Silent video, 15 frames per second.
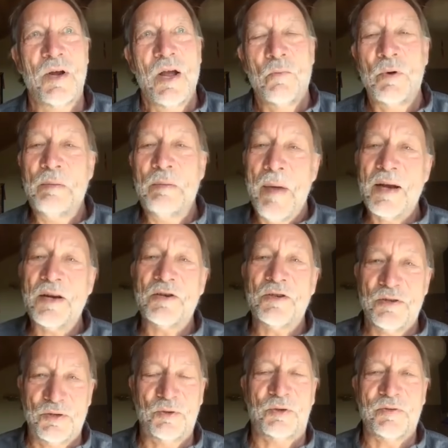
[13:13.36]
we managed
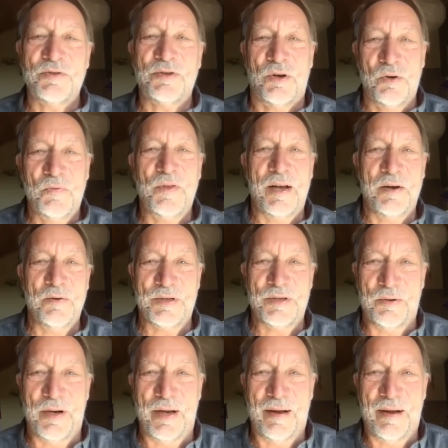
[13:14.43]
to sort of solve the
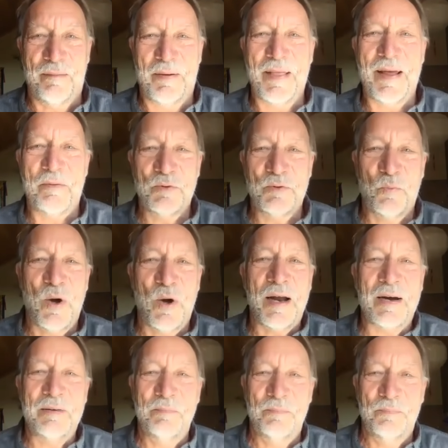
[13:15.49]
ozone layer. I mean, that was
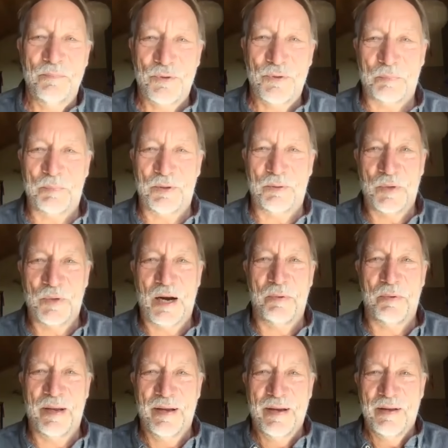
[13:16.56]
one problem where
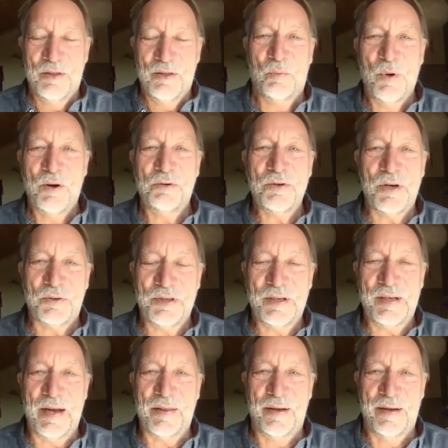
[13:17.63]
the world got
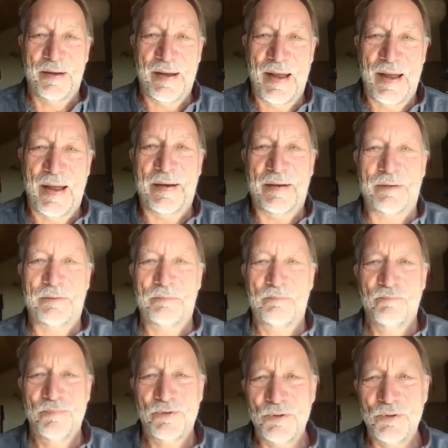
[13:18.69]
together and
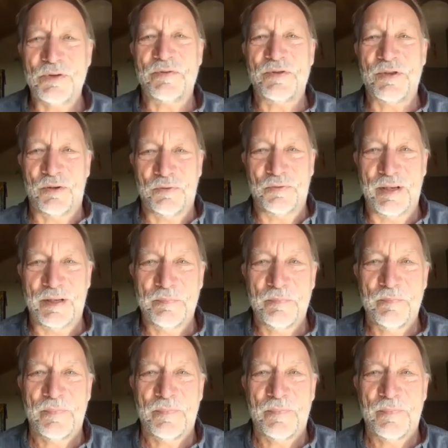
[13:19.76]
sort of solved it.